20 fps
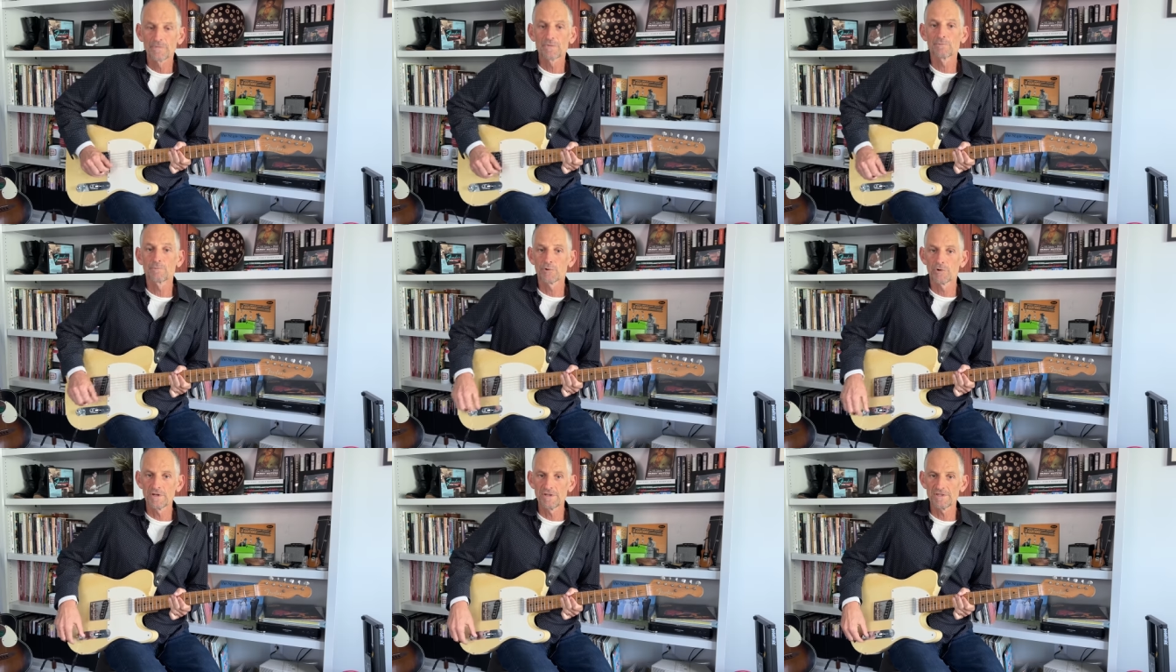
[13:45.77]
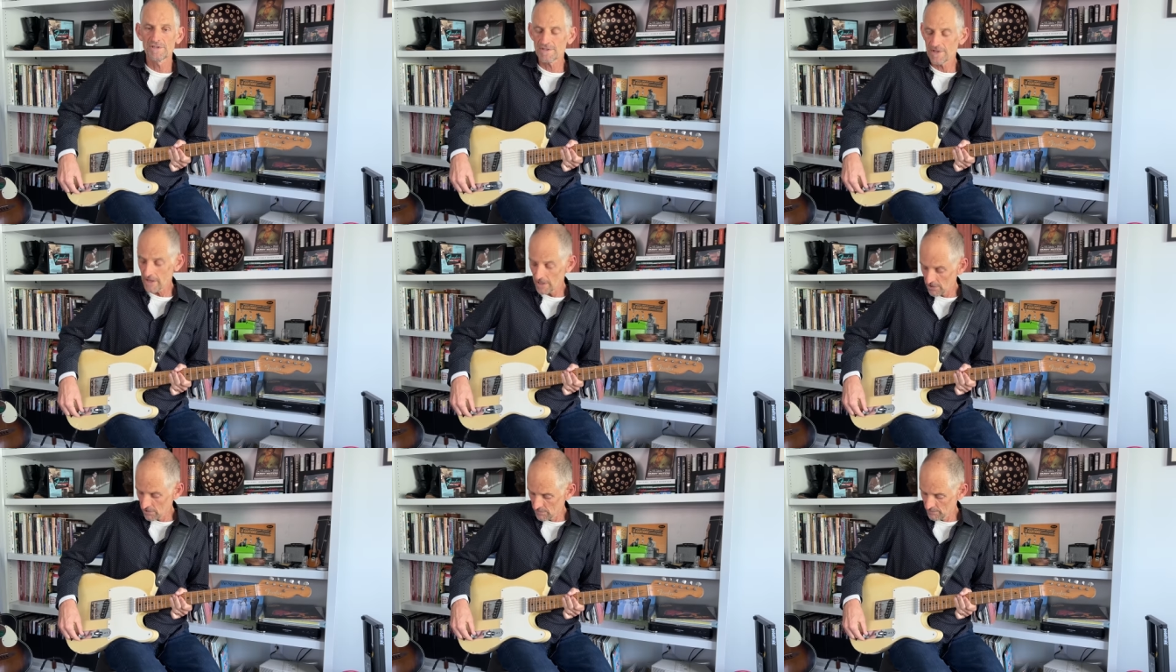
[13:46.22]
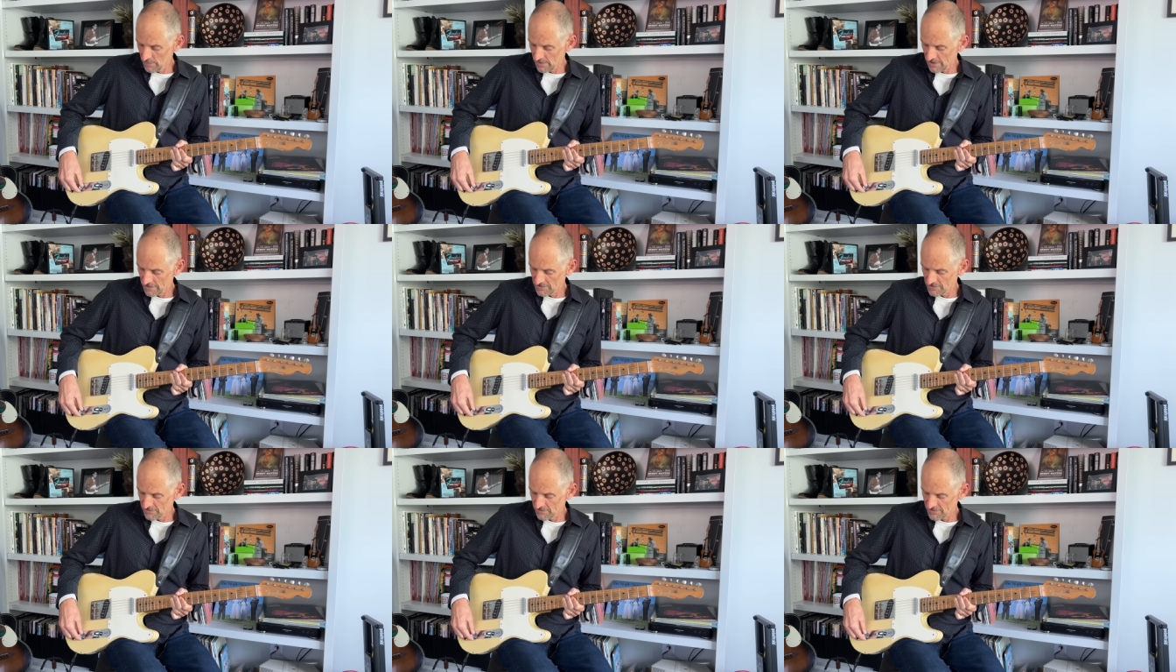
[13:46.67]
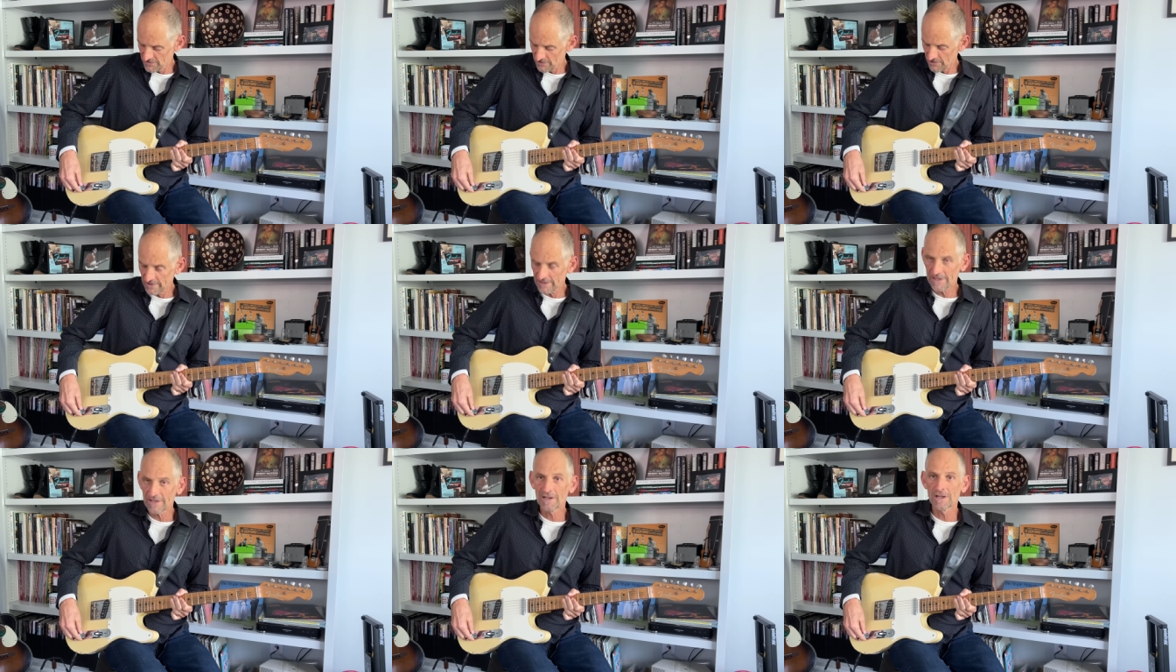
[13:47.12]
Pretty subtle, but as you
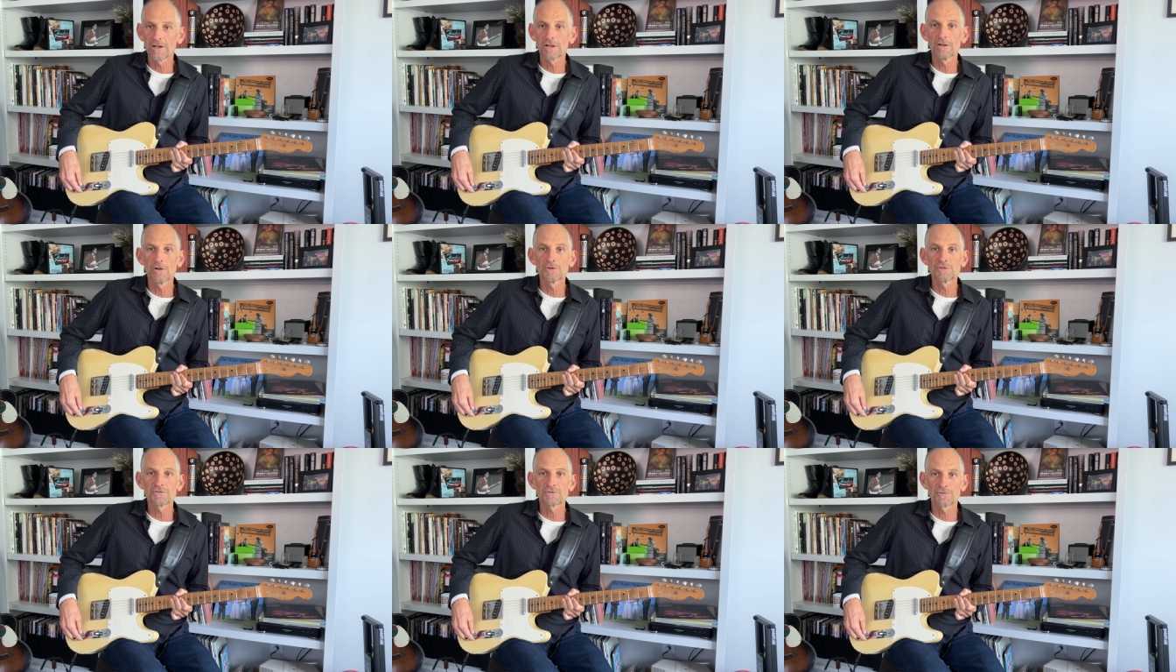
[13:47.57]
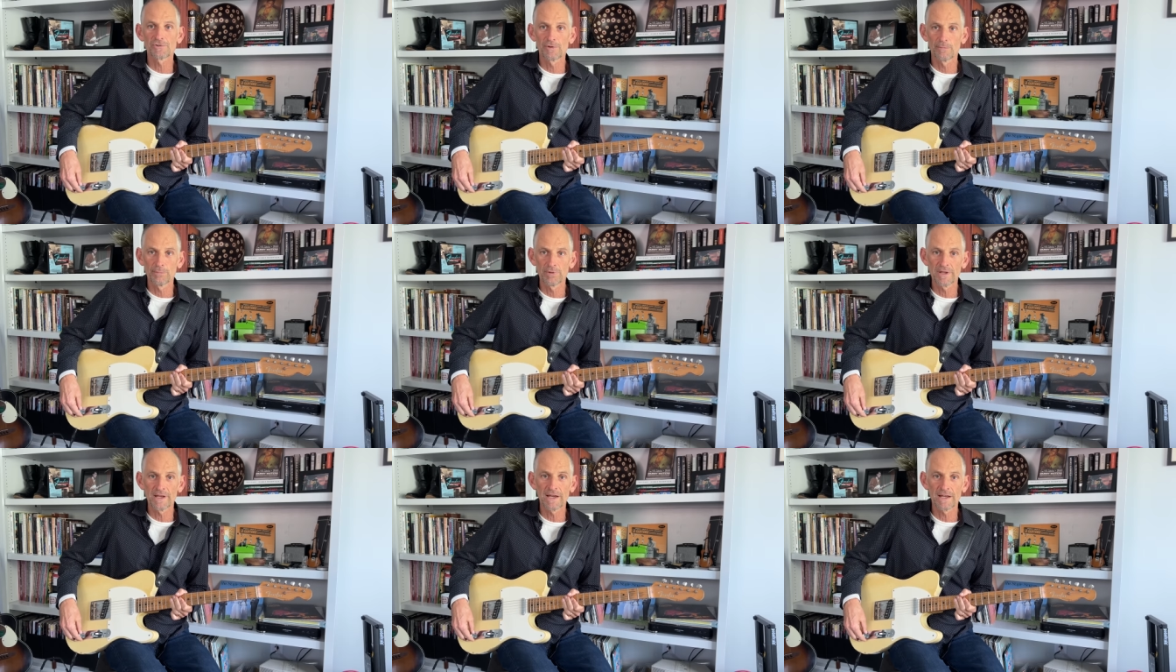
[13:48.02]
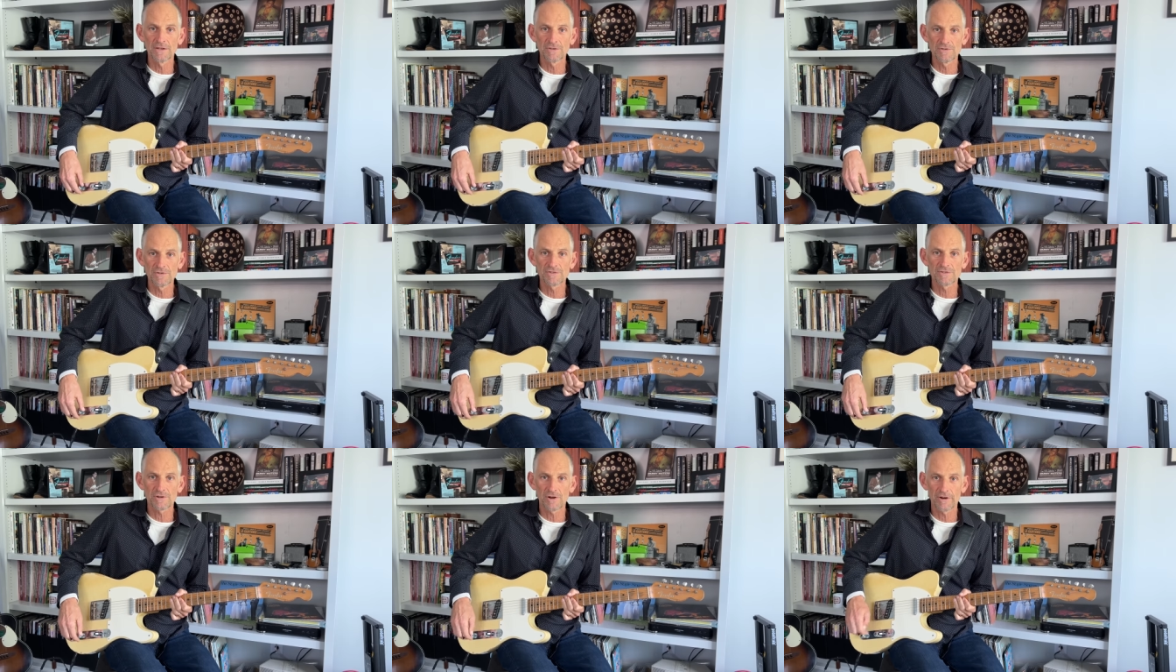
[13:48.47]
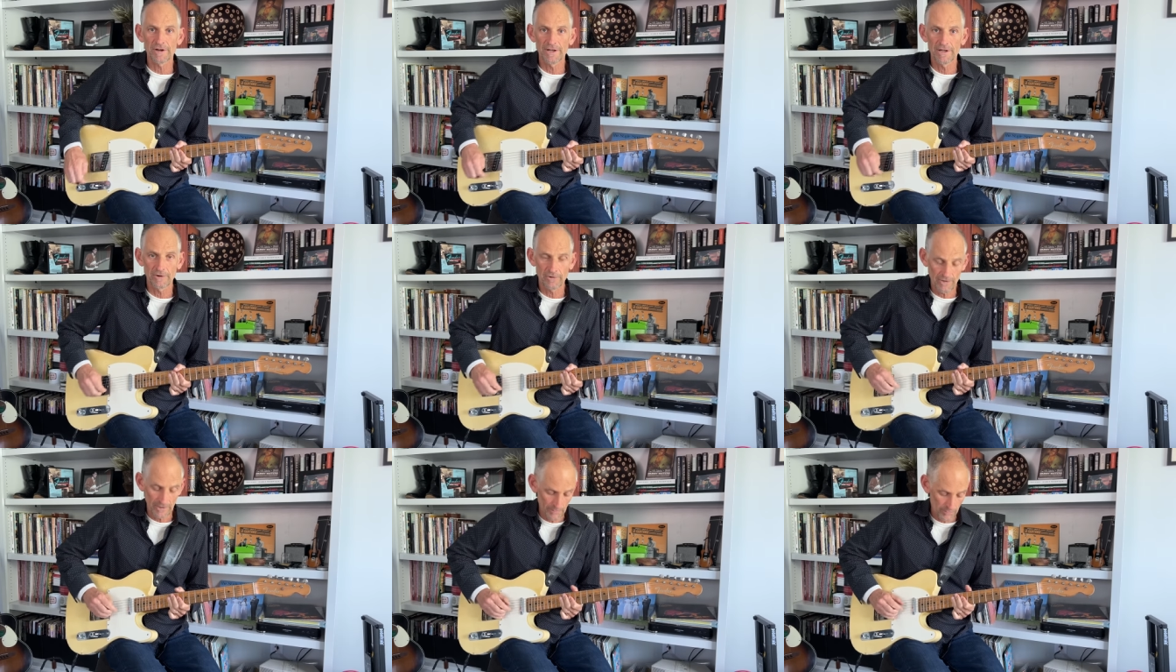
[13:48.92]
start getting closer to blend, you start
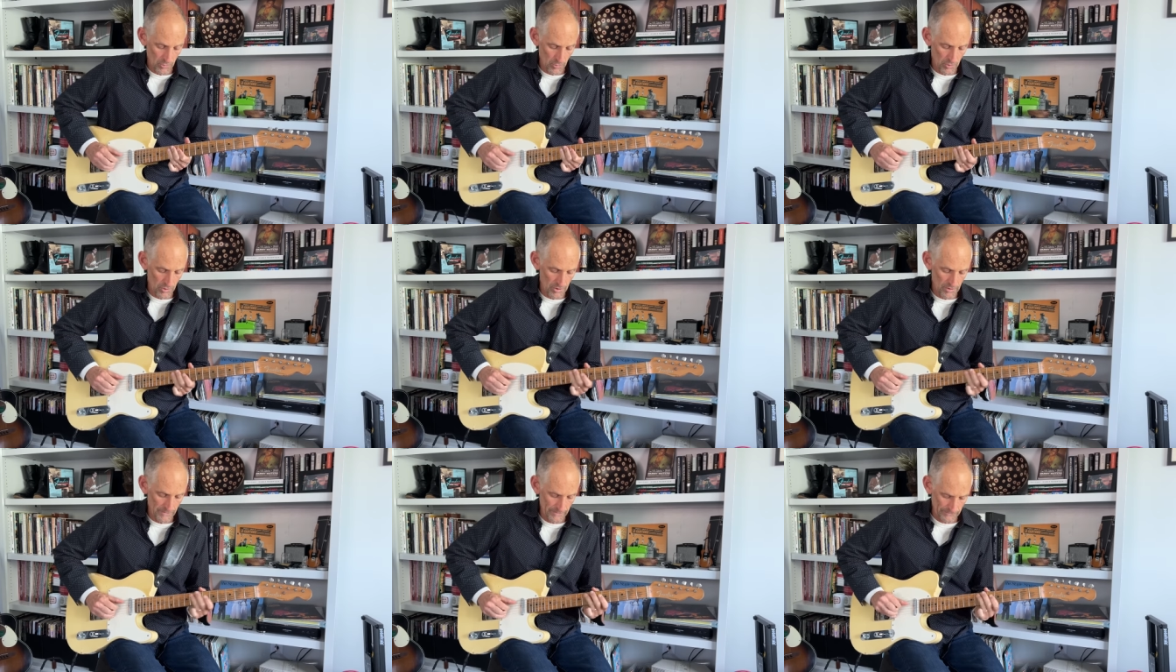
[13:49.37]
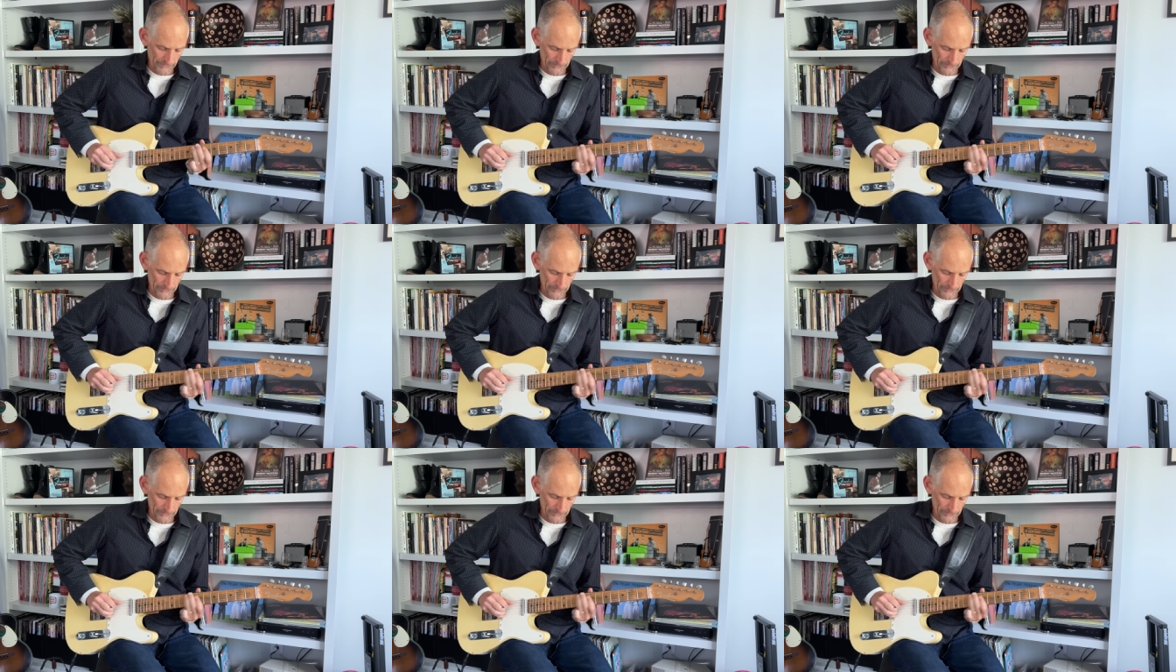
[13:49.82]
hearing more.